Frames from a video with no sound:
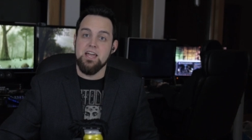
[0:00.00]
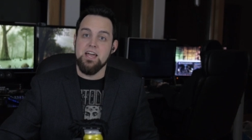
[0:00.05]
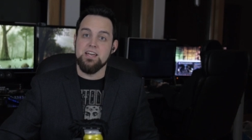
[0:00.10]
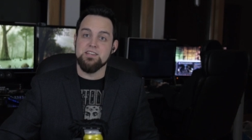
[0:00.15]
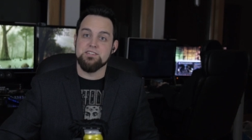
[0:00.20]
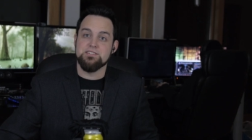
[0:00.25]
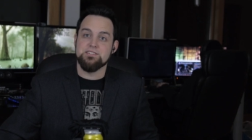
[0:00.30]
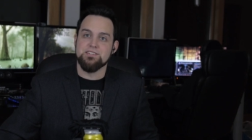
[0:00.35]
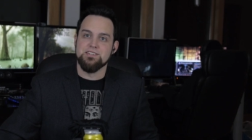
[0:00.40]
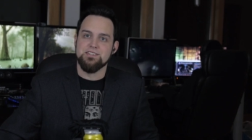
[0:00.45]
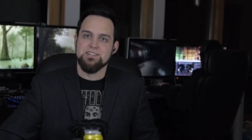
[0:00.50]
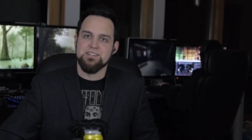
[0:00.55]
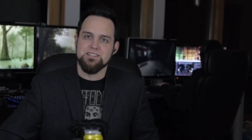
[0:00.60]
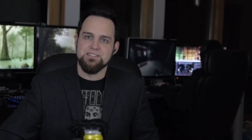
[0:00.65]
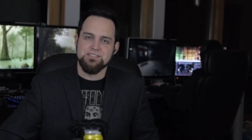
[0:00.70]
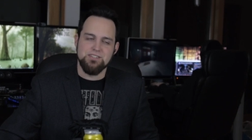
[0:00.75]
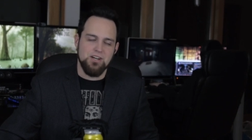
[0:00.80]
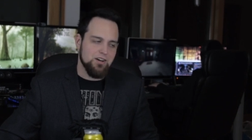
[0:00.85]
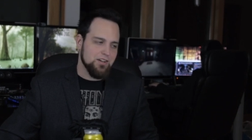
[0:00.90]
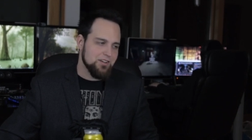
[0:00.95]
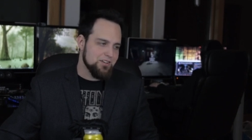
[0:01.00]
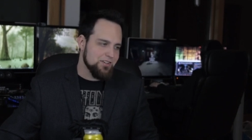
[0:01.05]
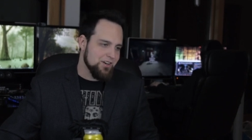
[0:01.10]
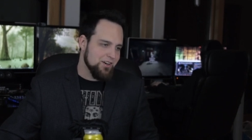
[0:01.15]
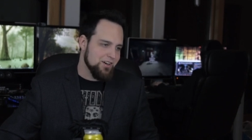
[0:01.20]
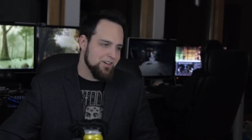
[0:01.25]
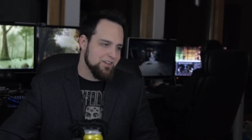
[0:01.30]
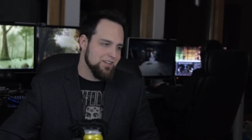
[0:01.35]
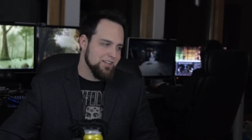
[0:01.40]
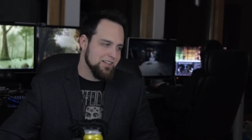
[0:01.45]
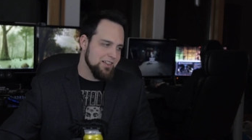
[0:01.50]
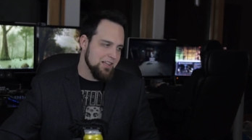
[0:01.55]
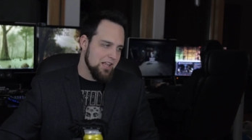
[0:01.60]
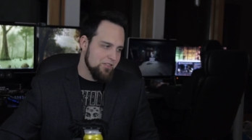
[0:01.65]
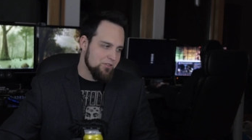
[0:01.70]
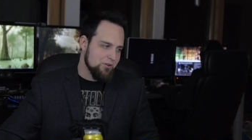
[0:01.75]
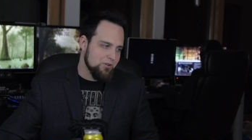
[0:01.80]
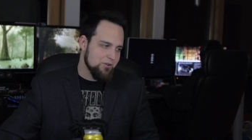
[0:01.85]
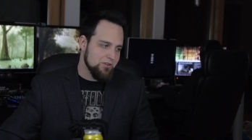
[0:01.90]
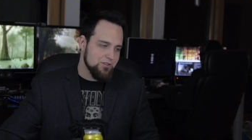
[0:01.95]
yes. Tauntaun
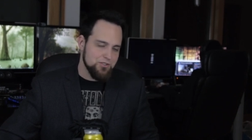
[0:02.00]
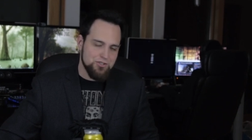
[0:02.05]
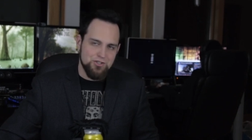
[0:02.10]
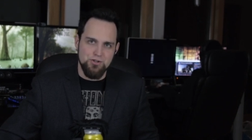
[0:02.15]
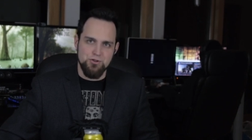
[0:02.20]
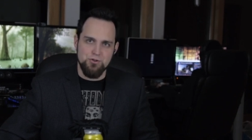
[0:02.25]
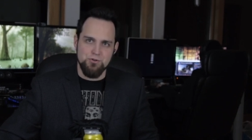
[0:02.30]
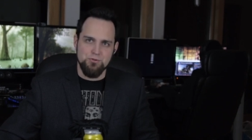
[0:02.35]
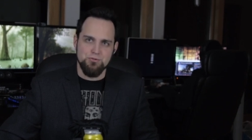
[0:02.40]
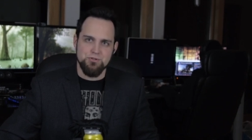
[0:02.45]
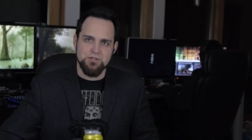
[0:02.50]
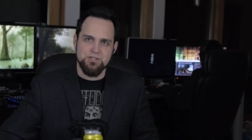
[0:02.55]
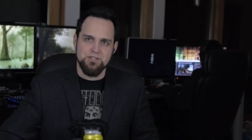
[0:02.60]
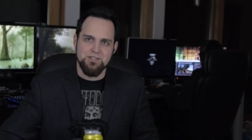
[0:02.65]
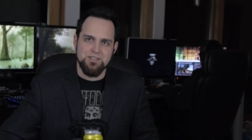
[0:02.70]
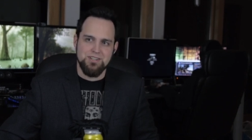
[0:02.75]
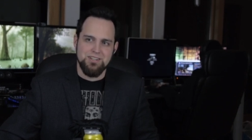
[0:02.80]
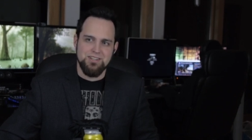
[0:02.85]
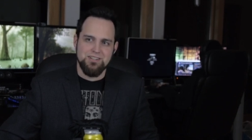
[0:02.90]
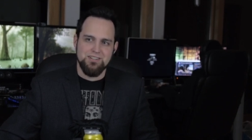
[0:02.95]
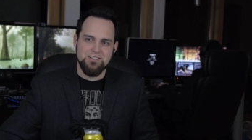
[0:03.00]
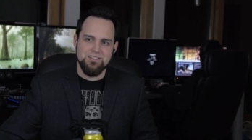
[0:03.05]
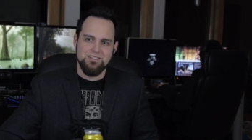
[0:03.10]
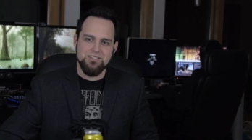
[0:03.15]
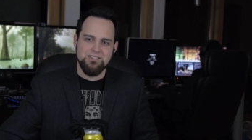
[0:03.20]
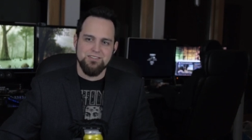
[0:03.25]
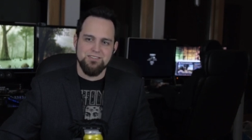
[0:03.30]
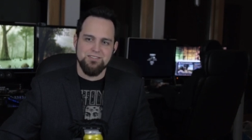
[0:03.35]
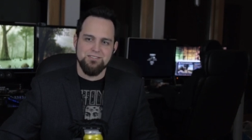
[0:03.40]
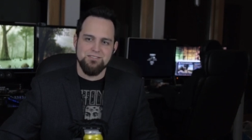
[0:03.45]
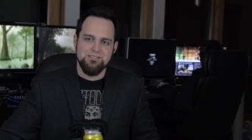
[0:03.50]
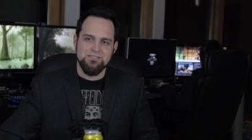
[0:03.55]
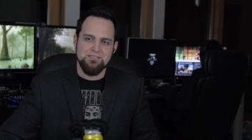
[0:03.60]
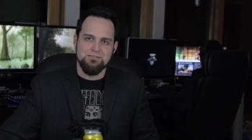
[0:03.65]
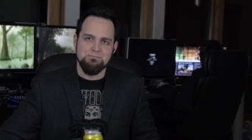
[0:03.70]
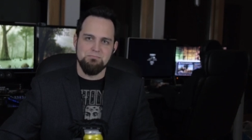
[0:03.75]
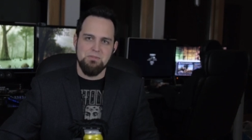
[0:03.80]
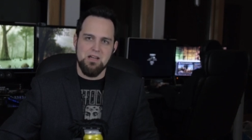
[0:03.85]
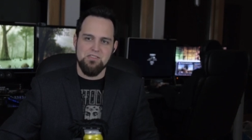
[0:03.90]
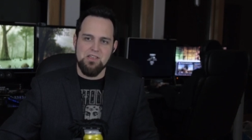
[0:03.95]
leather shoes.
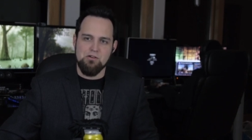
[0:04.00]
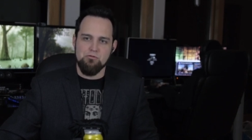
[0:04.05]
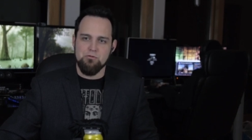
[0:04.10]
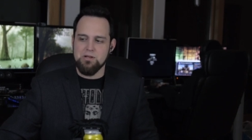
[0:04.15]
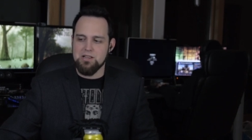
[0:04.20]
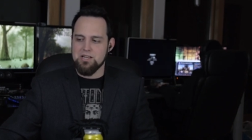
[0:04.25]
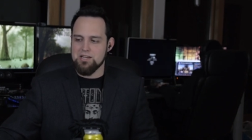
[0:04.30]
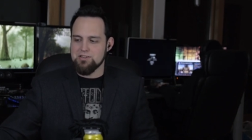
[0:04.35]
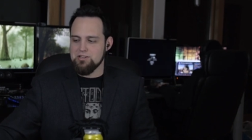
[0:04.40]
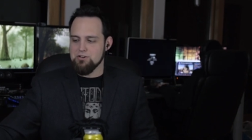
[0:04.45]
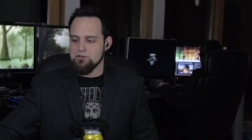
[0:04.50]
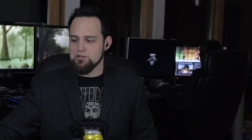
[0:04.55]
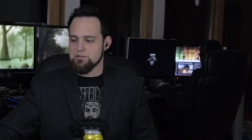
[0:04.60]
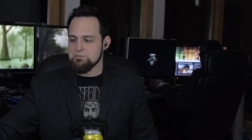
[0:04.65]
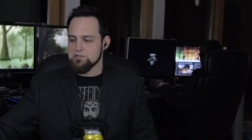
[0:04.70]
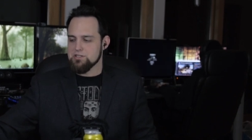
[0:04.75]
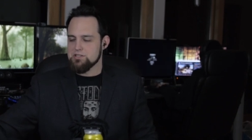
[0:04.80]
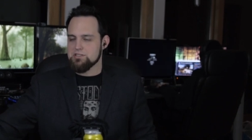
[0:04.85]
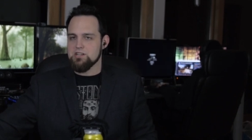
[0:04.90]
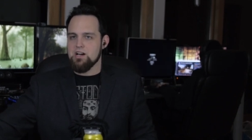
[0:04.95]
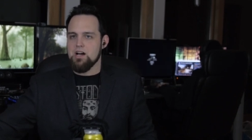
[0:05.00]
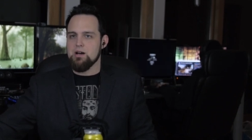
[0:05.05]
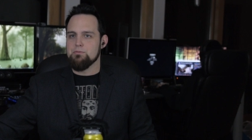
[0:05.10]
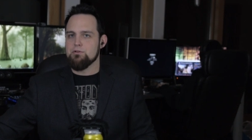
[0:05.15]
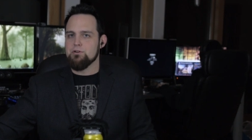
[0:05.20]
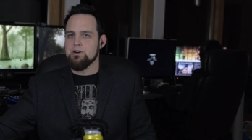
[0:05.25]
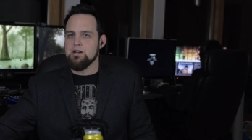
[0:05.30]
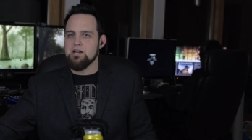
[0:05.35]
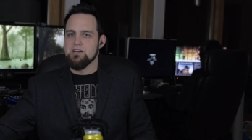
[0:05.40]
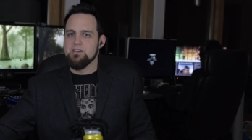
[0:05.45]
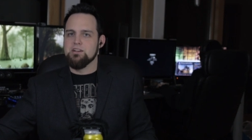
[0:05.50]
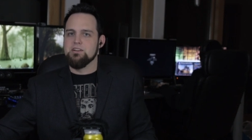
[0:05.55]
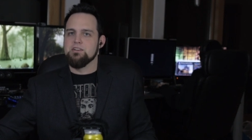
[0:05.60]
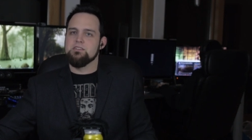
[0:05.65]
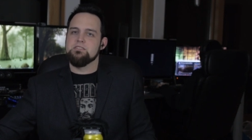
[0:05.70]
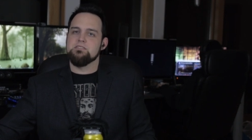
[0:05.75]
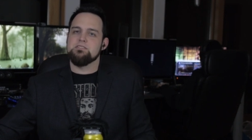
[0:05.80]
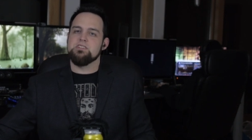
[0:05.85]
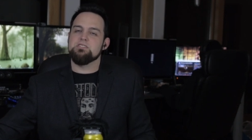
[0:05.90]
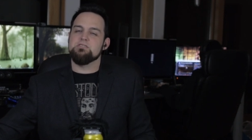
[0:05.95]
Man, that would be like the ultimate snobbery.
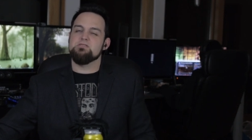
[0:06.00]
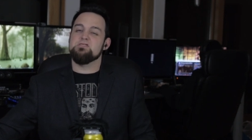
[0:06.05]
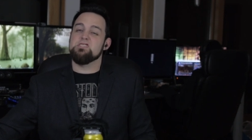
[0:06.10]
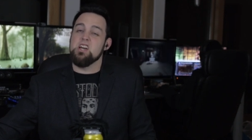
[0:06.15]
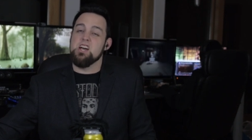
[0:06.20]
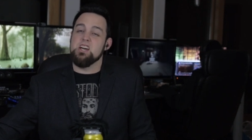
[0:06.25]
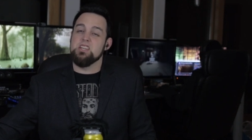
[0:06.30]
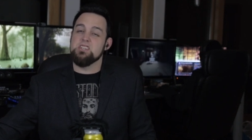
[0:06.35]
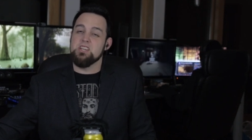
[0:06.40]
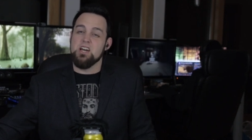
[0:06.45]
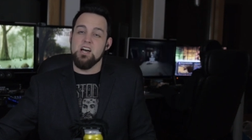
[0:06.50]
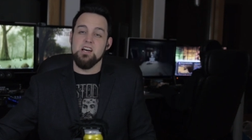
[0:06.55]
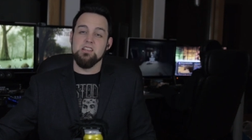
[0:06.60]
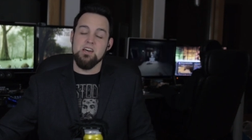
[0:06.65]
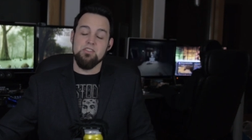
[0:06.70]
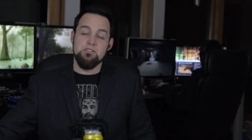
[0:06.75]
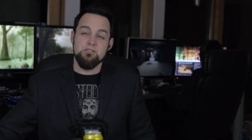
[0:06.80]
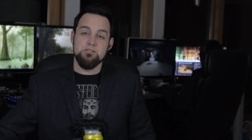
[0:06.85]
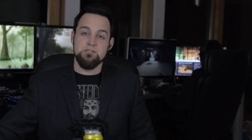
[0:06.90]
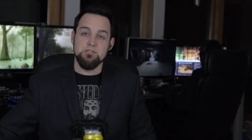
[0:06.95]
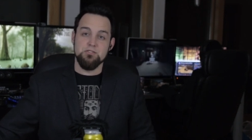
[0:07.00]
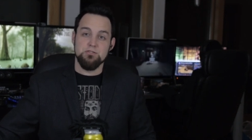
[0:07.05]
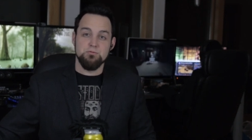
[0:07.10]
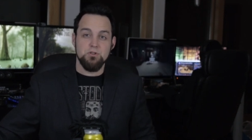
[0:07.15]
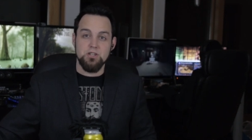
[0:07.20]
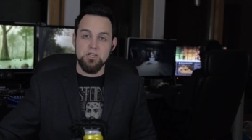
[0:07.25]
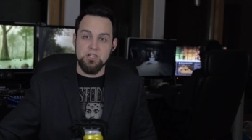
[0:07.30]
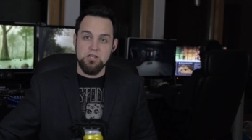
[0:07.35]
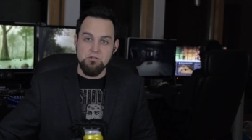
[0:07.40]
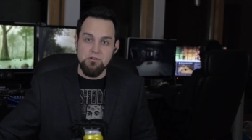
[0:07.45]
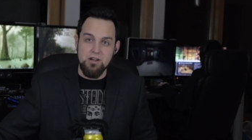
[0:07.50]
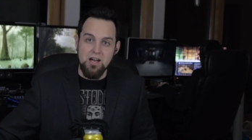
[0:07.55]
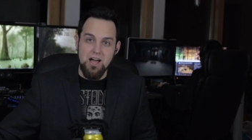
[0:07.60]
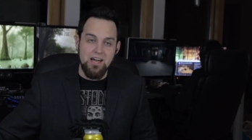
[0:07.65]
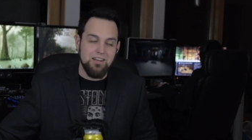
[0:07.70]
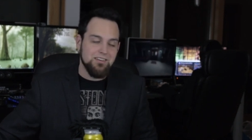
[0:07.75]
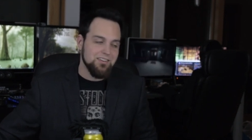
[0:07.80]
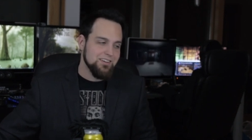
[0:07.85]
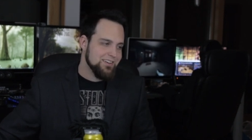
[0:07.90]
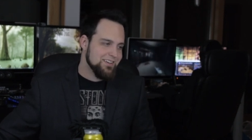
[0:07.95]
These are Tauntaun leather shoes. What do you
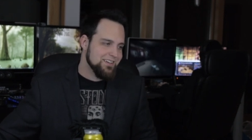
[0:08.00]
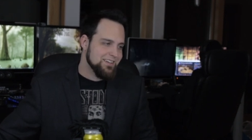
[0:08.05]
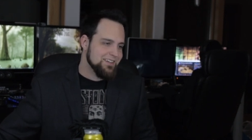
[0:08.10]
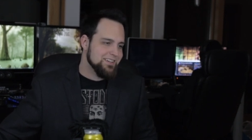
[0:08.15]
got?